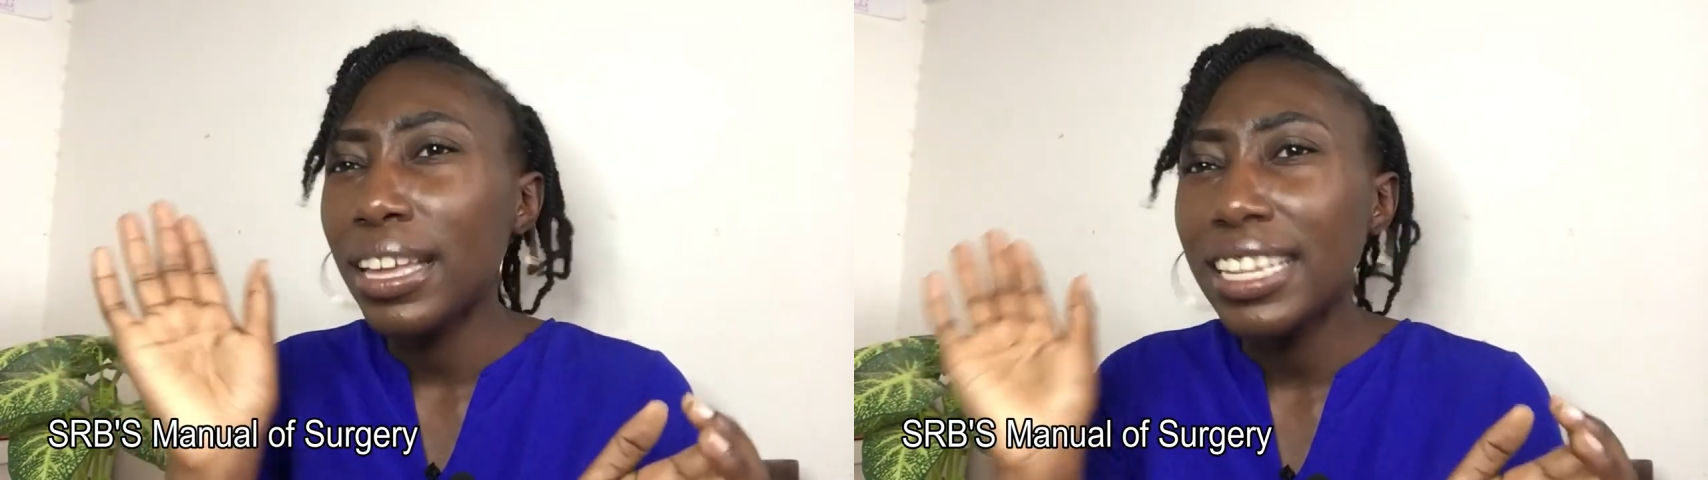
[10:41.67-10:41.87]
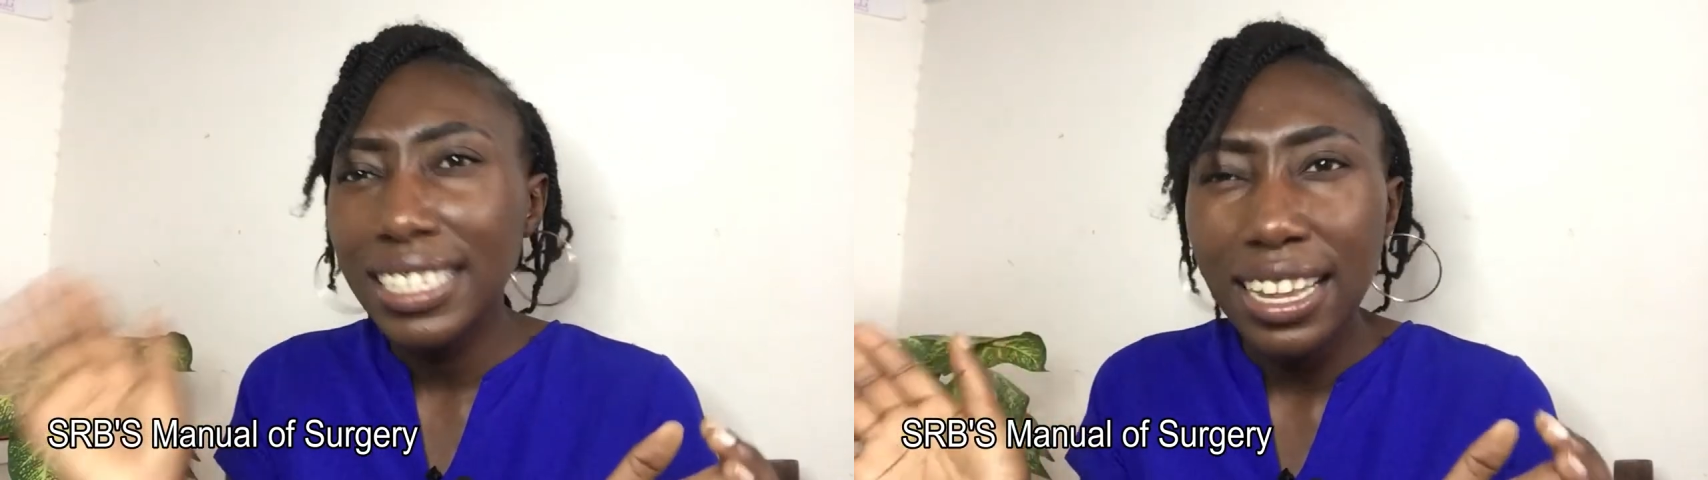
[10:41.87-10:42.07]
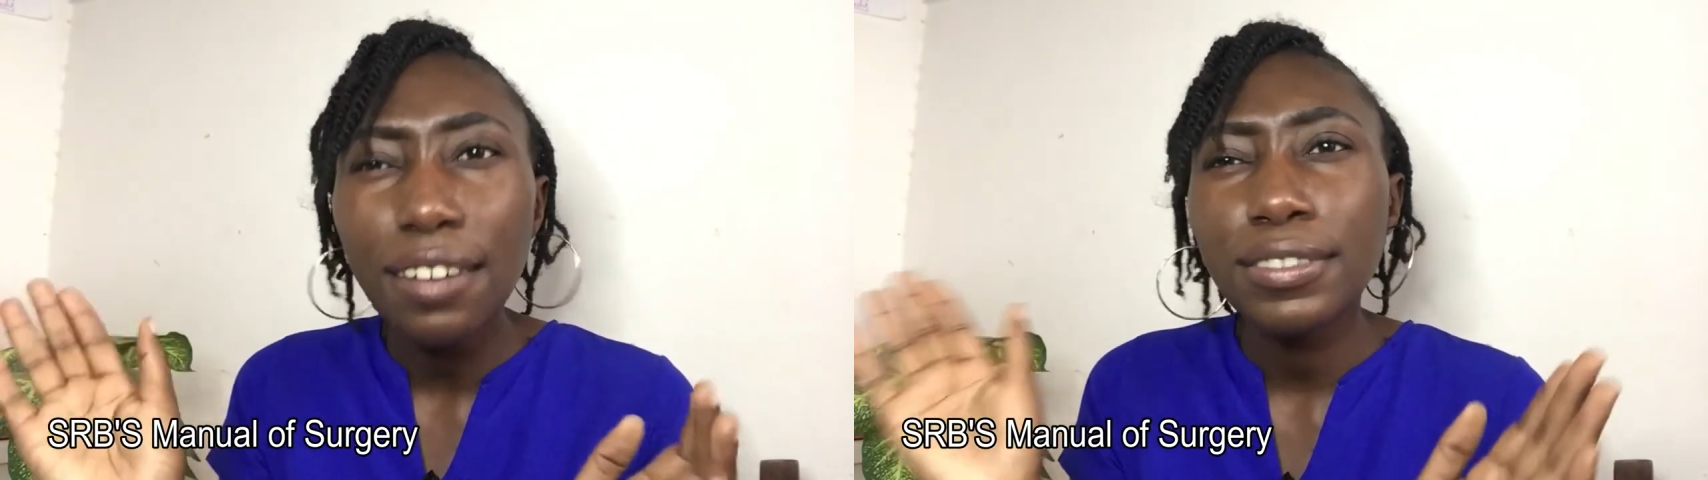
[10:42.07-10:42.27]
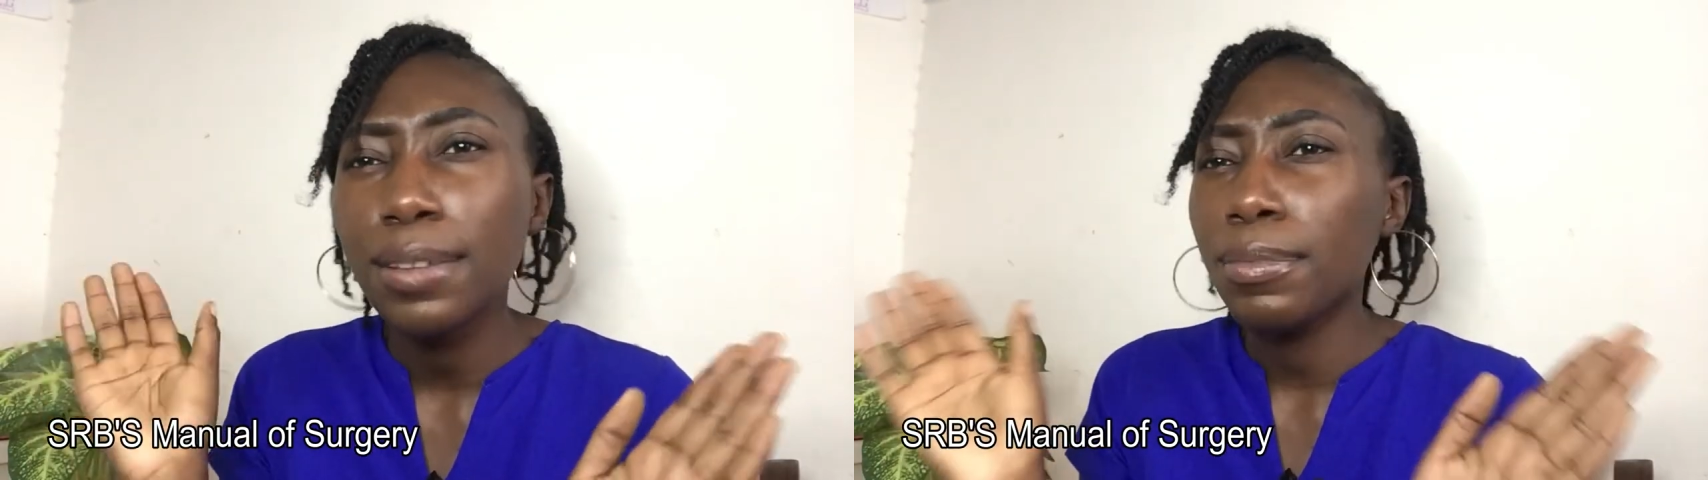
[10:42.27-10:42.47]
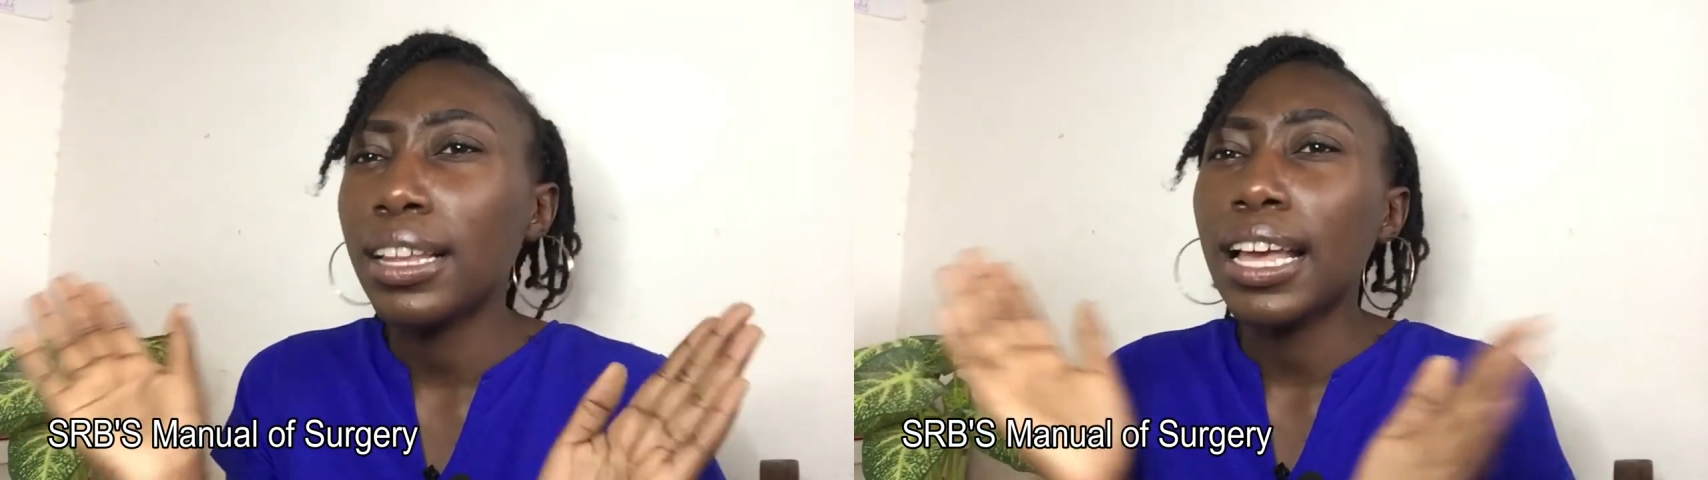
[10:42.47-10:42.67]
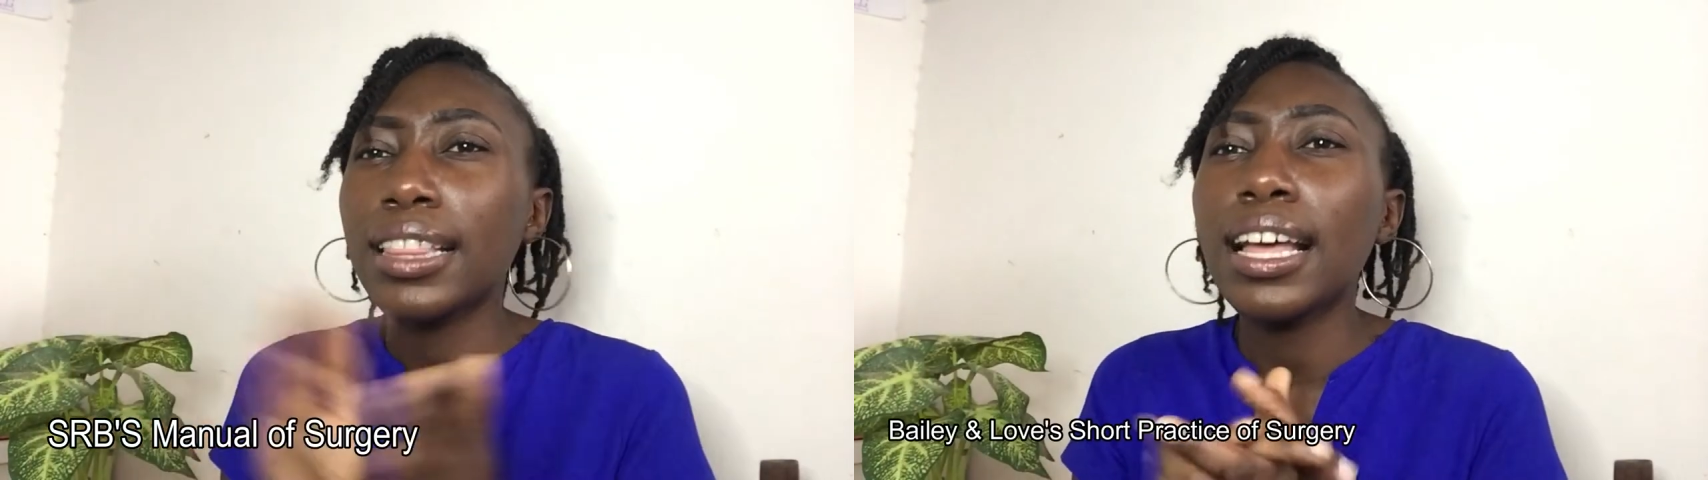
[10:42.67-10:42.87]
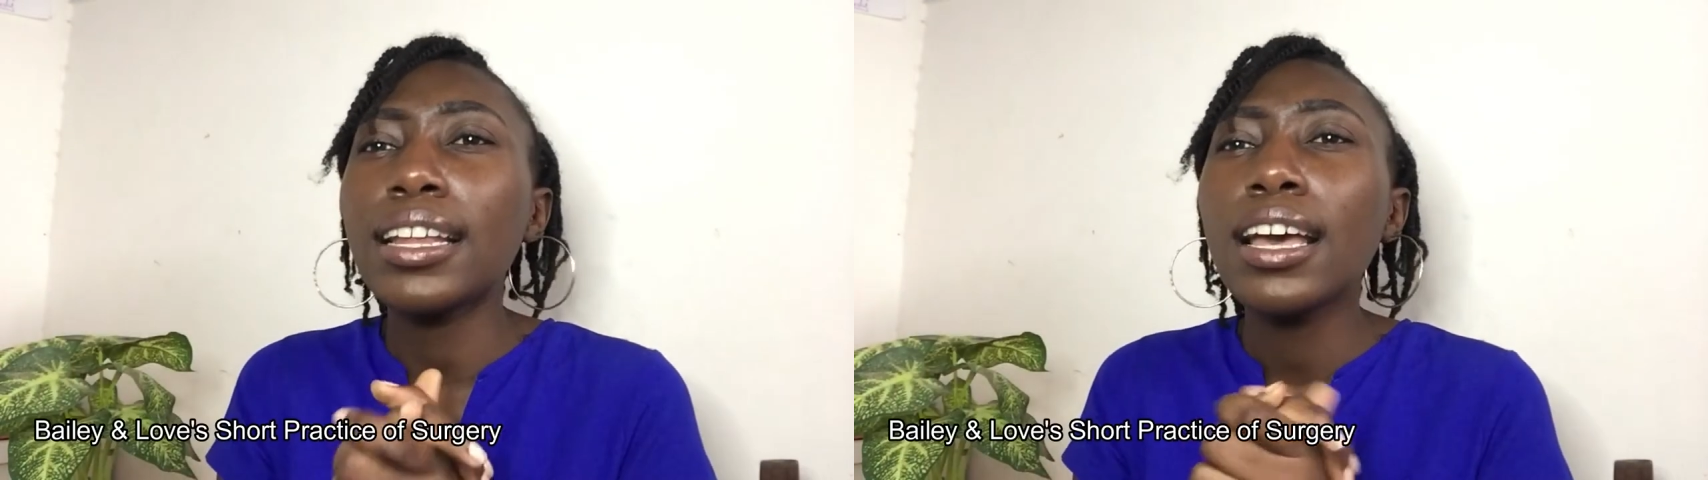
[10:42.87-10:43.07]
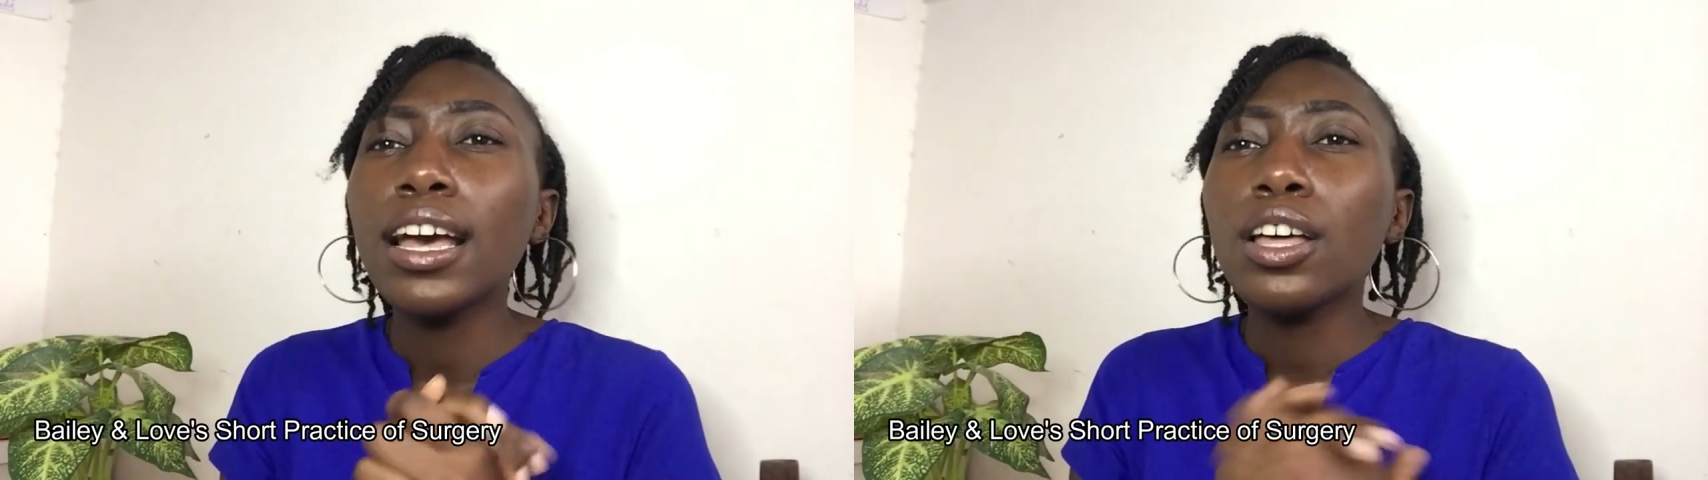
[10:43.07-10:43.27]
Bailey's Love, something like that.